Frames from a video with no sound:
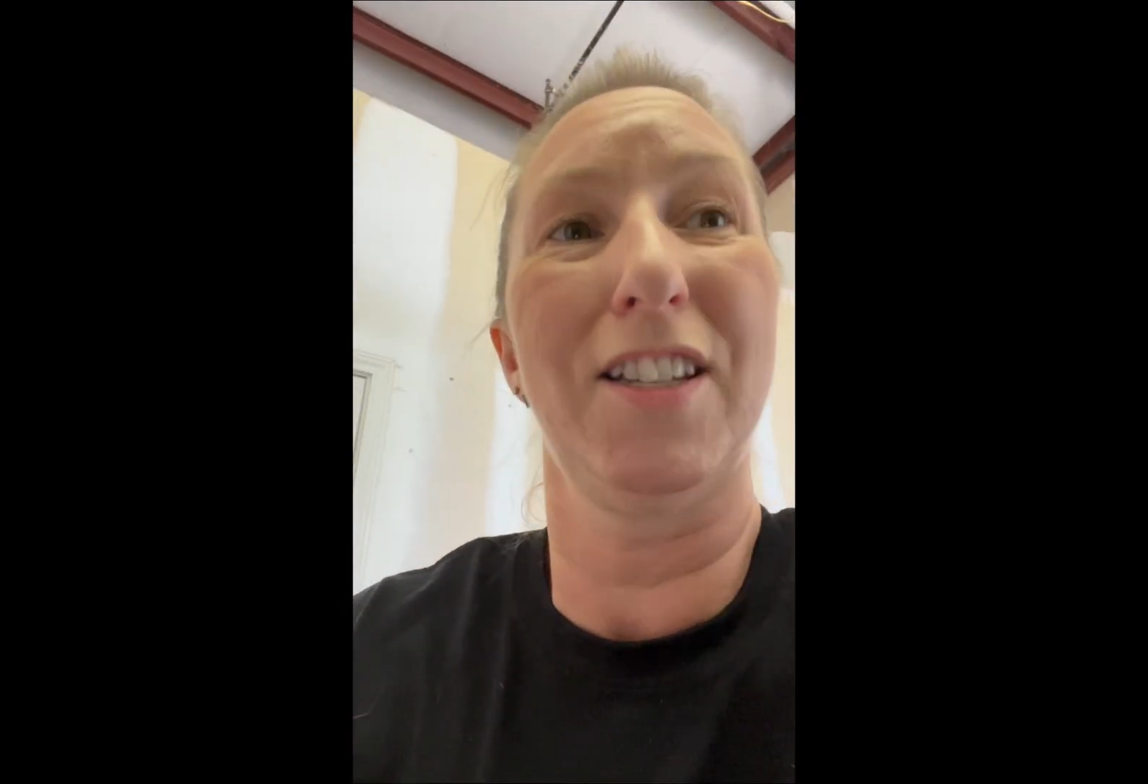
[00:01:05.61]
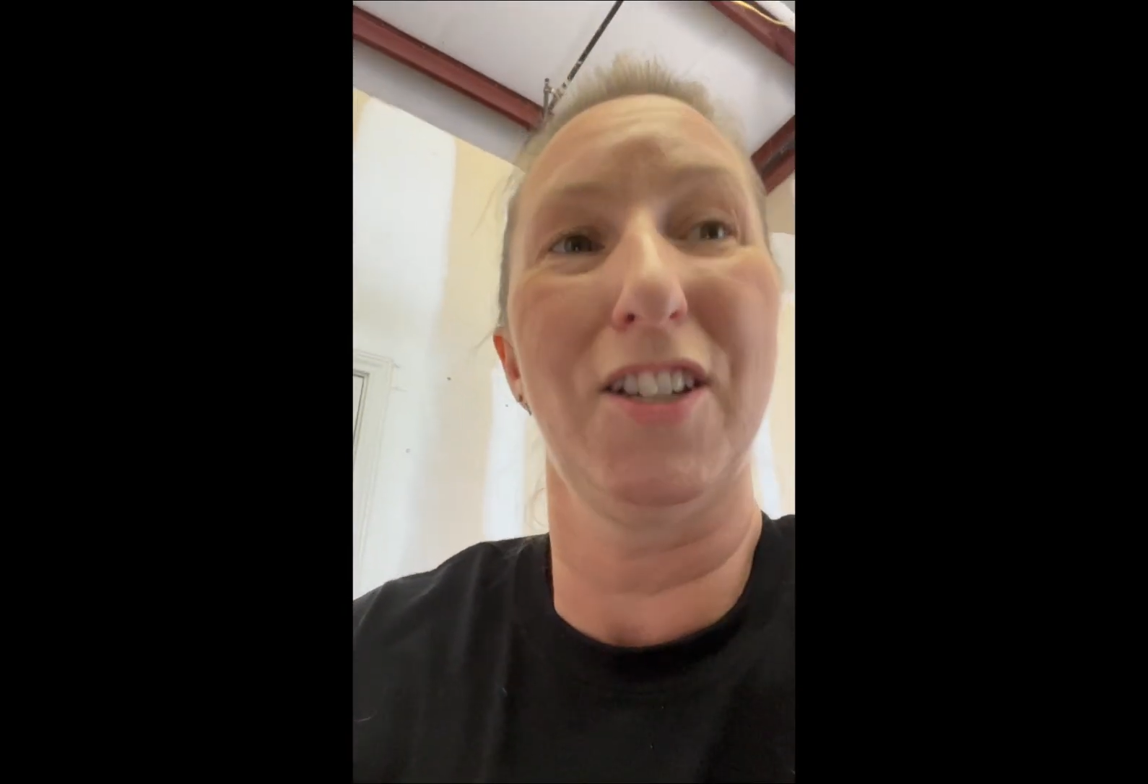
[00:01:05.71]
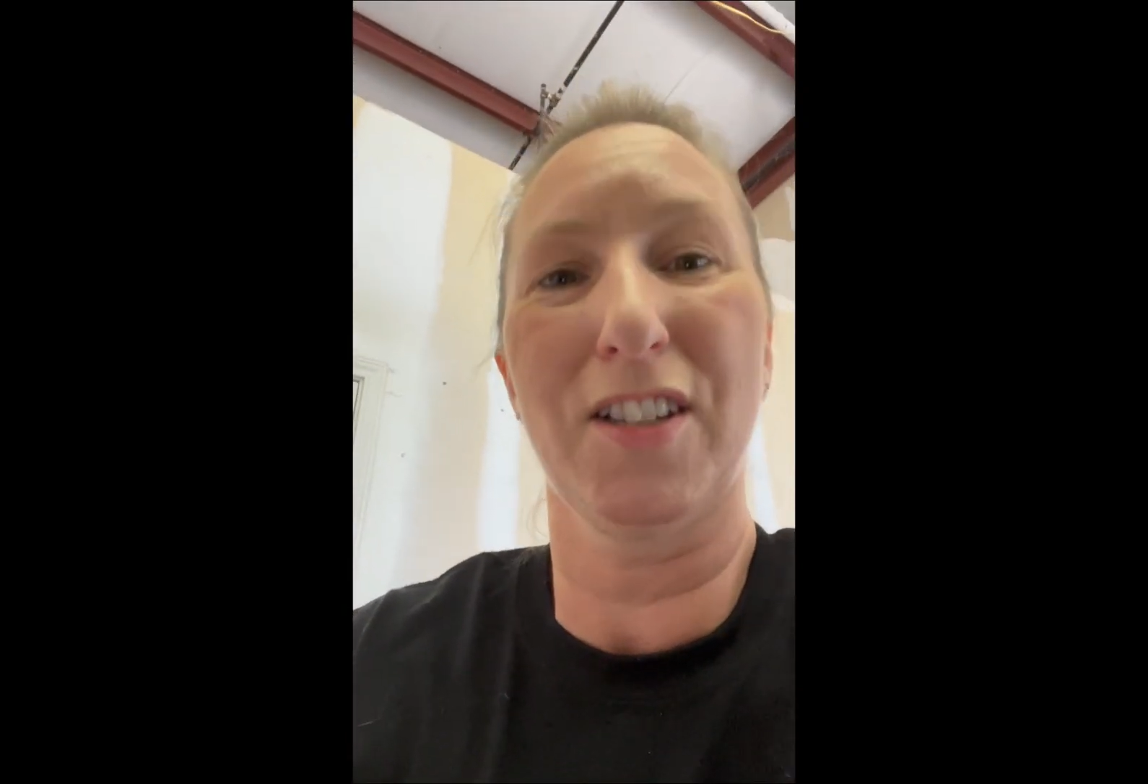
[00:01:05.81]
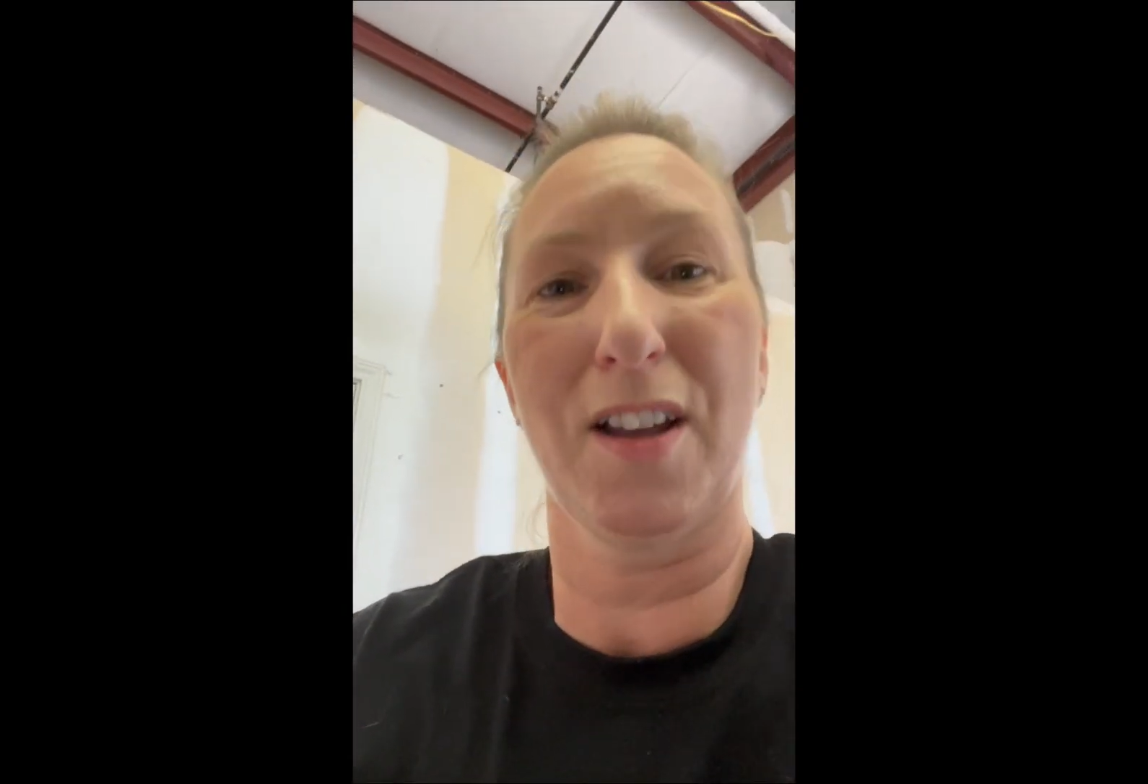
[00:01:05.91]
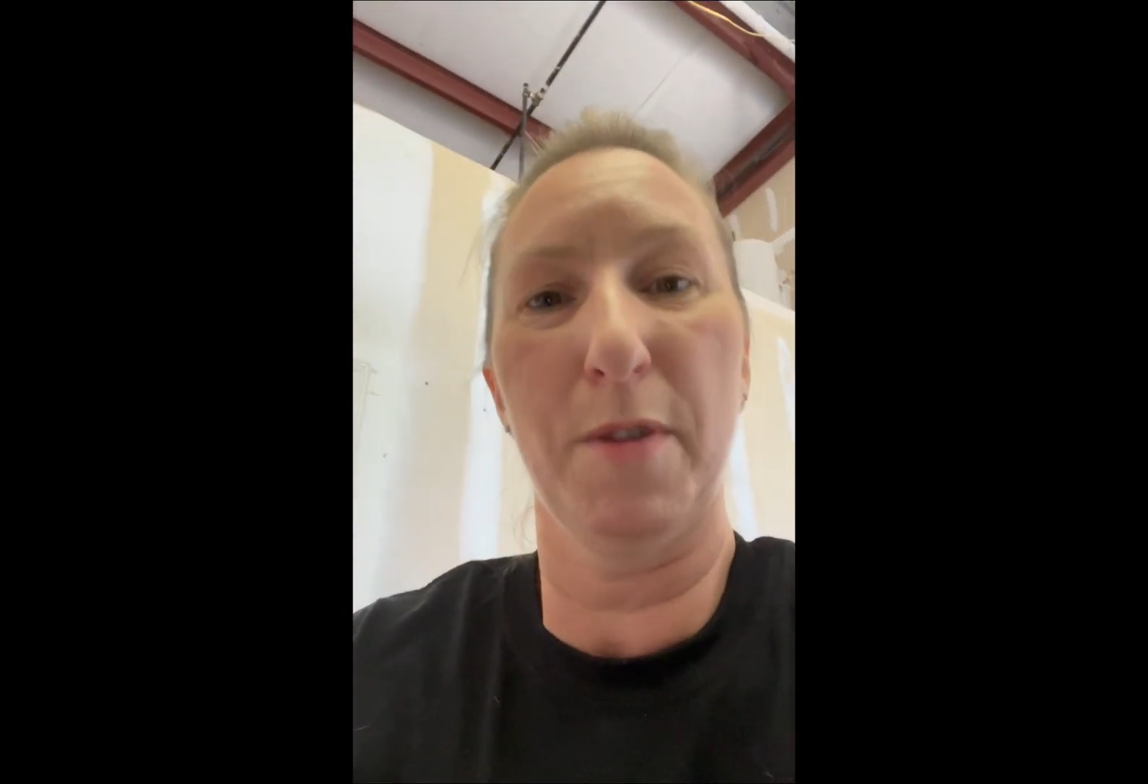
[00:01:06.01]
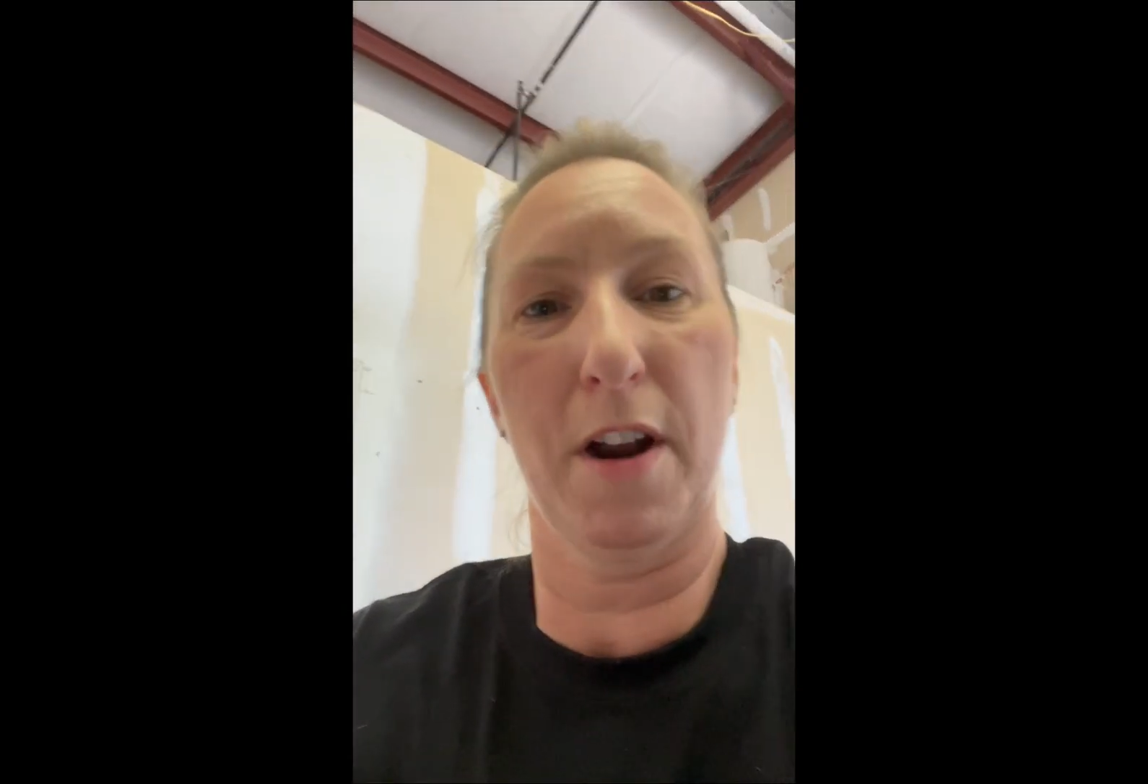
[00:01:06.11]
just coming